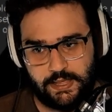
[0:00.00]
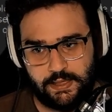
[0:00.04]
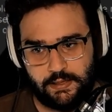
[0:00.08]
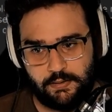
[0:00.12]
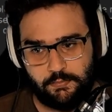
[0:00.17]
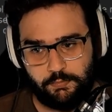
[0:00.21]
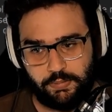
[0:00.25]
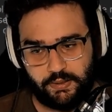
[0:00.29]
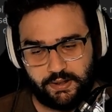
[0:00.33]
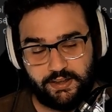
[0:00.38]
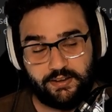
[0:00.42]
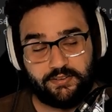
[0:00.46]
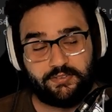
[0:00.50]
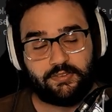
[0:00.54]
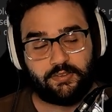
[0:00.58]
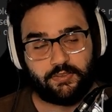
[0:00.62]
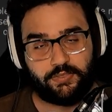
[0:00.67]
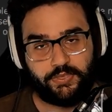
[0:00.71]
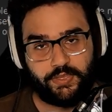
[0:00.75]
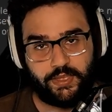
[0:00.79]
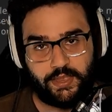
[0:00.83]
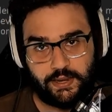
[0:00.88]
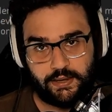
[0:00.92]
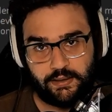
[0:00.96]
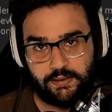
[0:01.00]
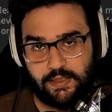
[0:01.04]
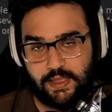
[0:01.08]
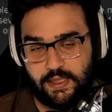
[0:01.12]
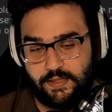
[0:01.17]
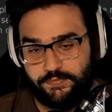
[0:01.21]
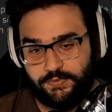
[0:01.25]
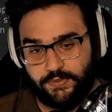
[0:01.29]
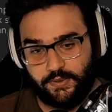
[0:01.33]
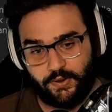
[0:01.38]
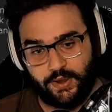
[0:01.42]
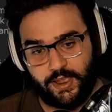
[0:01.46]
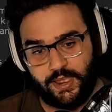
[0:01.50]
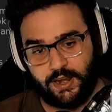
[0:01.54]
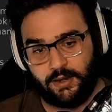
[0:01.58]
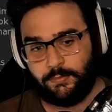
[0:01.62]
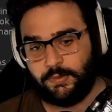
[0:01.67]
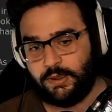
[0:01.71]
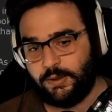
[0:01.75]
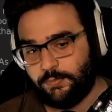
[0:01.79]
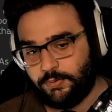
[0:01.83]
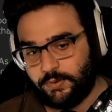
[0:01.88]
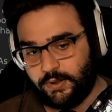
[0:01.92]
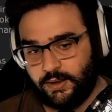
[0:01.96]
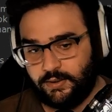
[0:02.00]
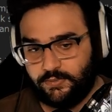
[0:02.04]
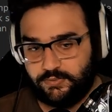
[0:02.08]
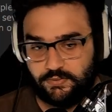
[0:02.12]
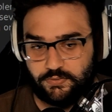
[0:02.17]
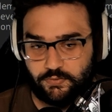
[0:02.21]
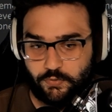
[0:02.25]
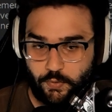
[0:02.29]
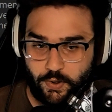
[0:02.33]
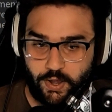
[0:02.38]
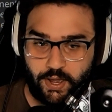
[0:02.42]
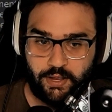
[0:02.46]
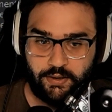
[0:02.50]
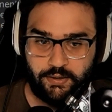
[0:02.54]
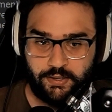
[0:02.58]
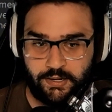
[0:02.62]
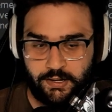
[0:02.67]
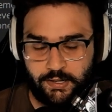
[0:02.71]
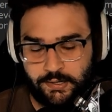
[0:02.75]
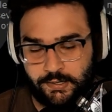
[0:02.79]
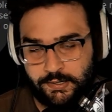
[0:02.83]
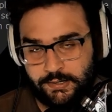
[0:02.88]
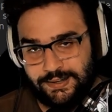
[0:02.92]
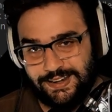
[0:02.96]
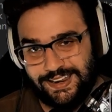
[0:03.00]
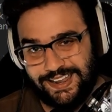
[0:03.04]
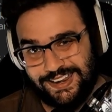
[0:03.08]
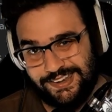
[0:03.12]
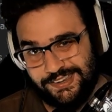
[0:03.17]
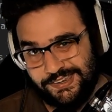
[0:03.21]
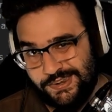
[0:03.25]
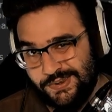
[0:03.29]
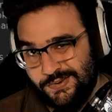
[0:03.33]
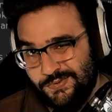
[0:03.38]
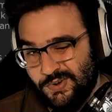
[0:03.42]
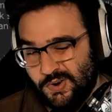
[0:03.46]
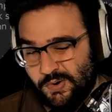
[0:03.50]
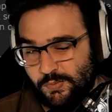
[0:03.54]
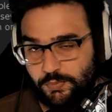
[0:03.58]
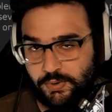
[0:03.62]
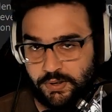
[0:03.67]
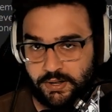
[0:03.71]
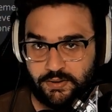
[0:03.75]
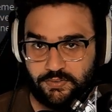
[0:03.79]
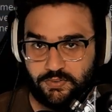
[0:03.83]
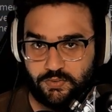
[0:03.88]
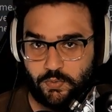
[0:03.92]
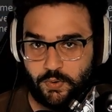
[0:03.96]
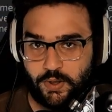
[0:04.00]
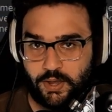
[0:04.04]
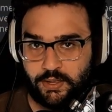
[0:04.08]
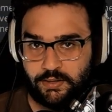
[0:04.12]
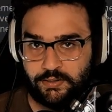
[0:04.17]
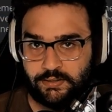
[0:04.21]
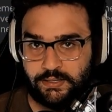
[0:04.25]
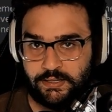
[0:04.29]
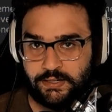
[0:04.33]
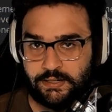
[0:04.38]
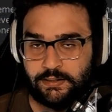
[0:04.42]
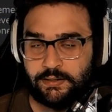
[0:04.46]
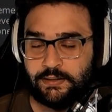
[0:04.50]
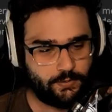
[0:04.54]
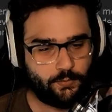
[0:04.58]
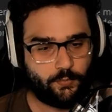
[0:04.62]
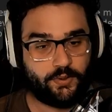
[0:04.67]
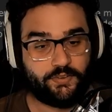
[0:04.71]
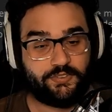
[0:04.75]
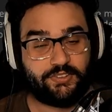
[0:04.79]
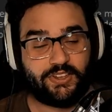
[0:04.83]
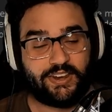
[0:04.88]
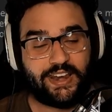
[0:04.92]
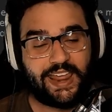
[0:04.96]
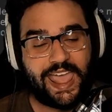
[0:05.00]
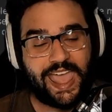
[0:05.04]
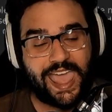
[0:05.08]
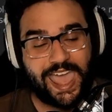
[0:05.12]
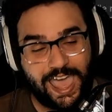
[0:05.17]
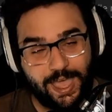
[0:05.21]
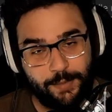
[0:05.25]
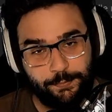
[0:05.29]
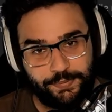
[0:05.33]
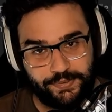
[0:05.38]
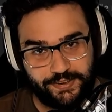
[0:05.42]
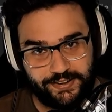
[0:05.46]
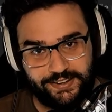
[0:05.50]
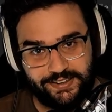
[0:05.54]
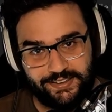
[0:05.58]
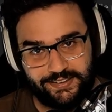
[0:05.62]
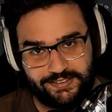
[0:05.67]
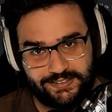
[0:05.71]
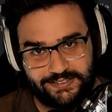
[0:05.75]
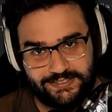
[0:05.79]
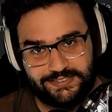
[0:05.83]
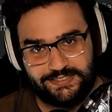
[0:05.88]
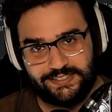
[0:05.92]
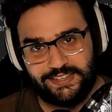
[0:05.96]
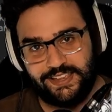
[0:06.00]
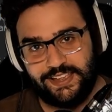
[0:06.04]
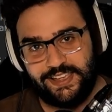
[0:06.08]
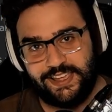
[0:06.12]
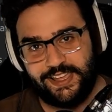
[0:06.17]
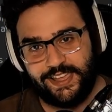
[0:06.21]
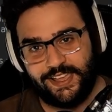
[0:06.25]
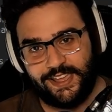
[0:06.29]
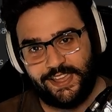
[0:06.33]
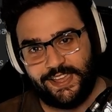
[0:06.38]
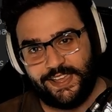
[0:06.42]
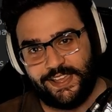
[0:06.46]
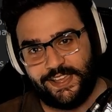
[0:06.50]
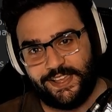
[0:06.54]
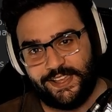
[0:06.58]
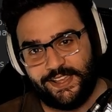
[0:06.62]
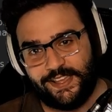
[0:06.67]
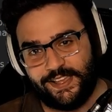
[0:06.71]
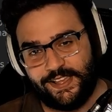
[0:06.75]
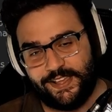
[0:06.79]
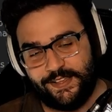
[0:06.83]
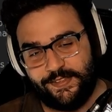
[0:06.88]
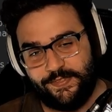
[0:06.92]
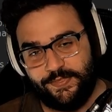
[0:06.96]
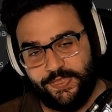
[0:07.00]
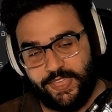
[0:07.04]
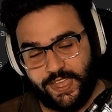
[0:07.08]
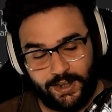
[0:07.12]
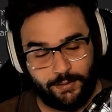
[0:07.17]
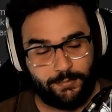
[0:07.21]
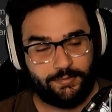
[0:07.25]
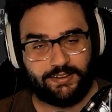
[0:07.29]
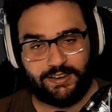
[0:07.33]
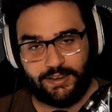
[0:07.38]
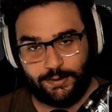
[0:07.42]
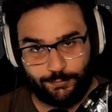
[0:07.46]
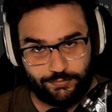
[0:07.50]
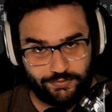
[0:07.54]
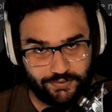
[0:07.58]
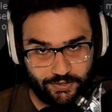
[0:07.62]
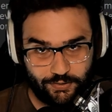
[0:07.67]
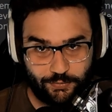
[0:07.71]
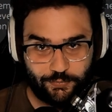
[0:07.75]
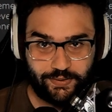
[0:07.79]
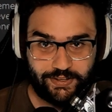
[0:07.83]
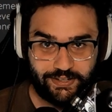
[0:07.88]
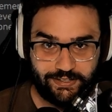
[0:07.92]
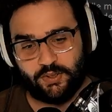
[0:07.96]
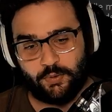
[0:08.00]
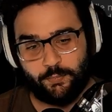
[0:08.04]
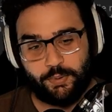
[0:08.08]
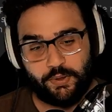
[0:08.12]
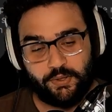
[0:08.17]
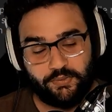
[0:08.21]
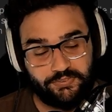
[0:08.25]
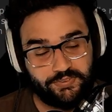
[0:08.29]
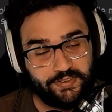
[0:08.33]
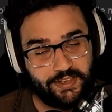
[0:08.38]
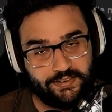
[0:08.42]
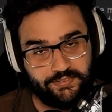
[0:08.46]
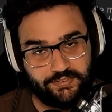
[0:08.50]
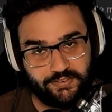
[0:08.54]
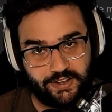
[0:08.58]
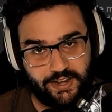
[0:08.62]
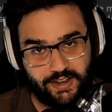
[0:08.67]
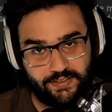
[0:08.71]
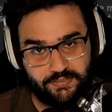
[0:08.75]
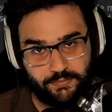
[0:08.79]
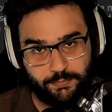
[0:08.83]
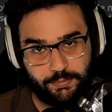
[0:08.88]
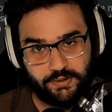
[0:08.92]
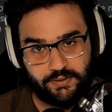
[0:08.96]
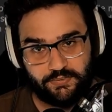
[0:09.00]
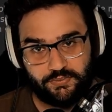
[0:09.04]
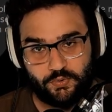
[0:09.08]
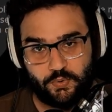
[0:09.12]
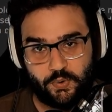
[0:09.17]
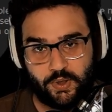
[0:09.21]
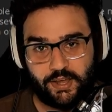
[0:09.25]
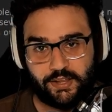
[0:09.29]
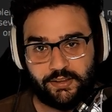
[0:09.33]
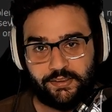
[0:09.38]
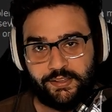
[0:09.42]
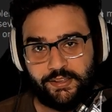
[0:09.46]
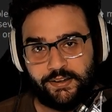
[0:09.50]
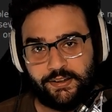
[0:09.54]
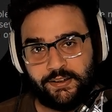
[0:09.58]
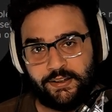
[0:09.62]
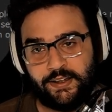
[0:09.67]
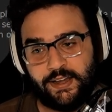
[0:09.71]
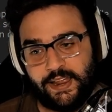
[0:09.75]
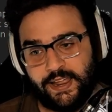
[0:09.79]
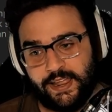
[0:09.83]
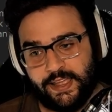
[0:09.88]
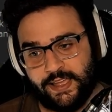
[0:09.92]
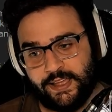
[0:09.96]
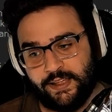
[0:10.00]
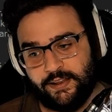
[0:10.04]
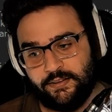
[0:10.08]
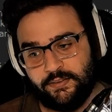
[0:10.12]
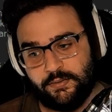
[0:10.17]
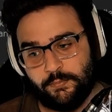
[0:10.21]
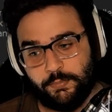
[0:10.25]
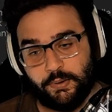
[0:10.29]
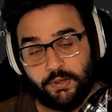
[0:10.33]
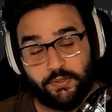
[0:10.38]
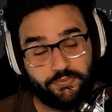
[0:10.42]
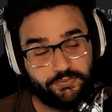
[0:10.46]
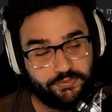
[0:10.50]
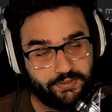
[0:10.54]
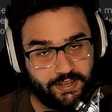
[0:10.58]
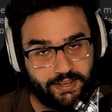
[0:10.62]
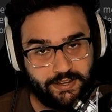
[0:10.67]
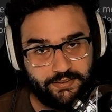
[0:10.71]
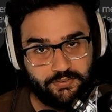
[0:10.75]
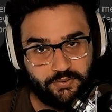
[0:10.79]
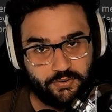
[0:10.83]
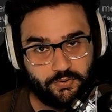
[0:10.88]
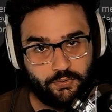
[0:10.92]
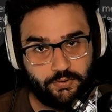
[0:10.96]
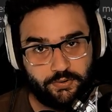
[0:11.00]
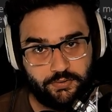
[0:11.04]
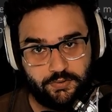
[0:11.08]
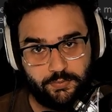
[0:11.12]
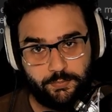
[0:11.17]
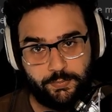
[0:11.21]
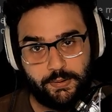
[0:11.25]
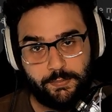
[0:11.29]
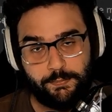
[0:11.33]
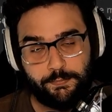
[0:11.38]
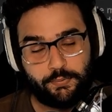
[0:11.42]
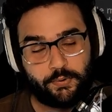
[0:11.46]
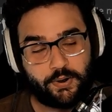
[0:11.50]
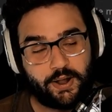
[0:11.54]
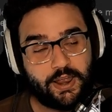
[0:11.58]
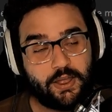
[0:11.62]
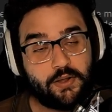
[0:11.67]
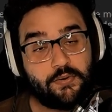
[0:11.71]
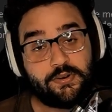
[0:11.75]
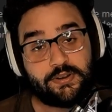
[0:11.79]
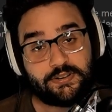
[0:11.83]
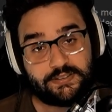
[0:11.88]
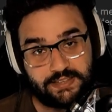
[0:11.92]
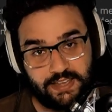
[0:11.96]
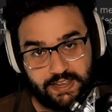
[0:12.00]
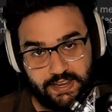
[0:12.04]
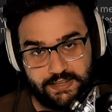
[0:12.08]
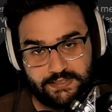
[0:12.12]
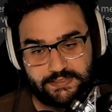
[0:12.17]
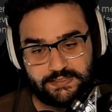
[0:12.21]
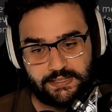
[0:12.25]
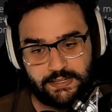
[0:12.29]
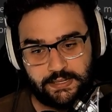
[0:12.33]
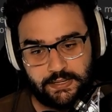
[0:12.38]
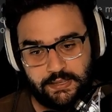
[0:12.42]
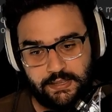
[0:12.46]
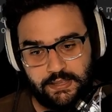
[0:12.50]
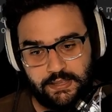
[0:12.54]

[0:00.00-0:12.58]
But here's the thing. If your enemy brings a squad leader and you don't bring a squad leader, what's going to happen is the enemy team's going to win. Both sides are going to have to bring a squad leader, and both sides are going to be prioritizing